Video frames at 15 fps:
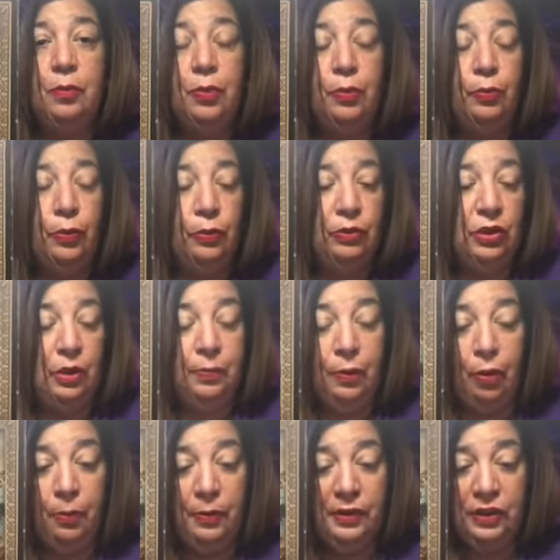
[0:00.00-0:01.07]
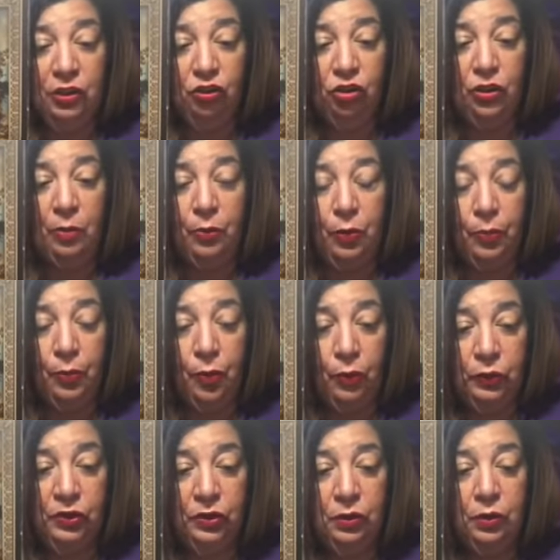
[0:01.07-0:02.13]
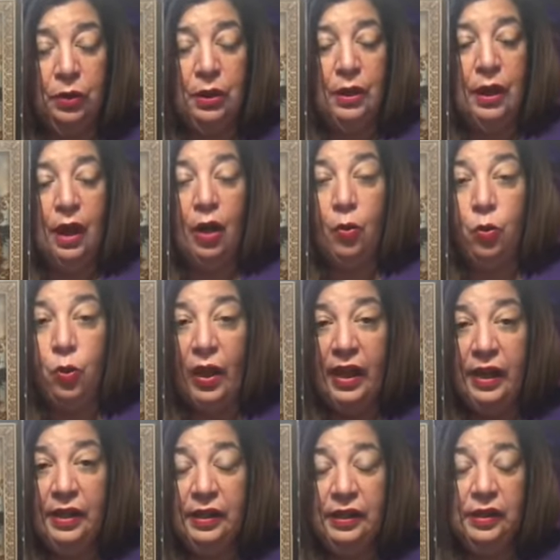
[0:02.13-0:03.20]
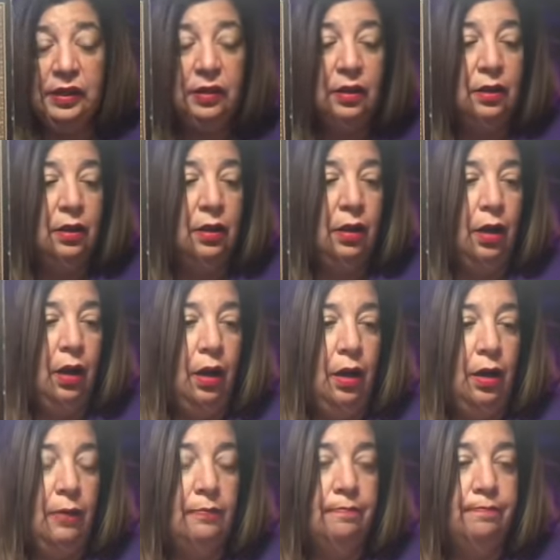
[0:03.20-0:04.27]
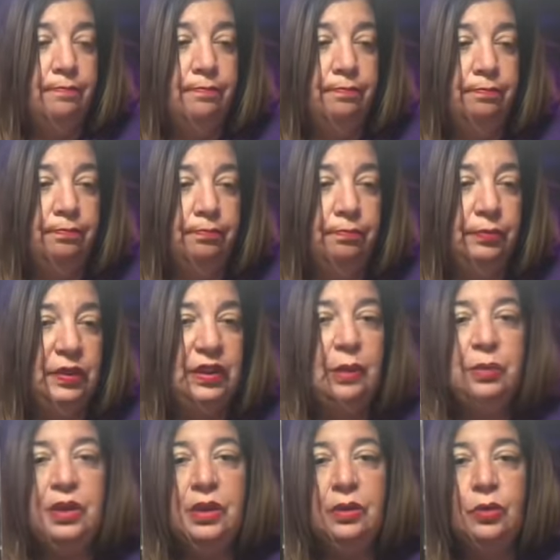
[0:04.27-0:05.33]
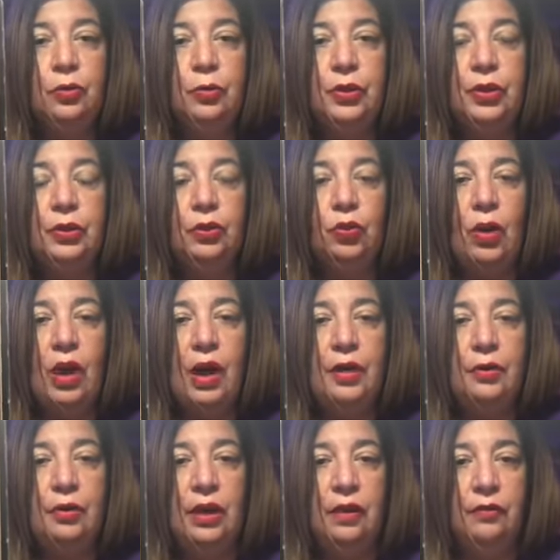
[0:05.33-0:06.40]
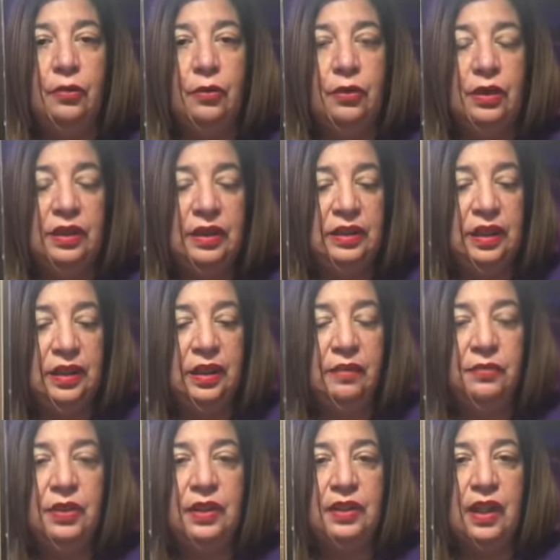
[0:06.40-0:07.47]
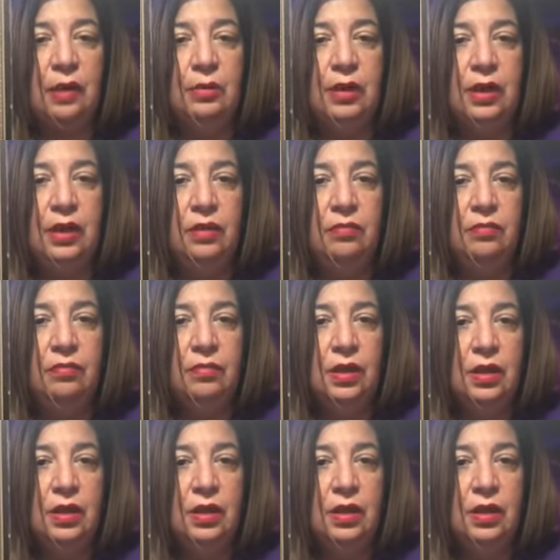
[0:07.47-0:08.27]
a, propos a proposition, a proposal, a raise, um, something to bring you to a higher level. This is a gift that's coming in.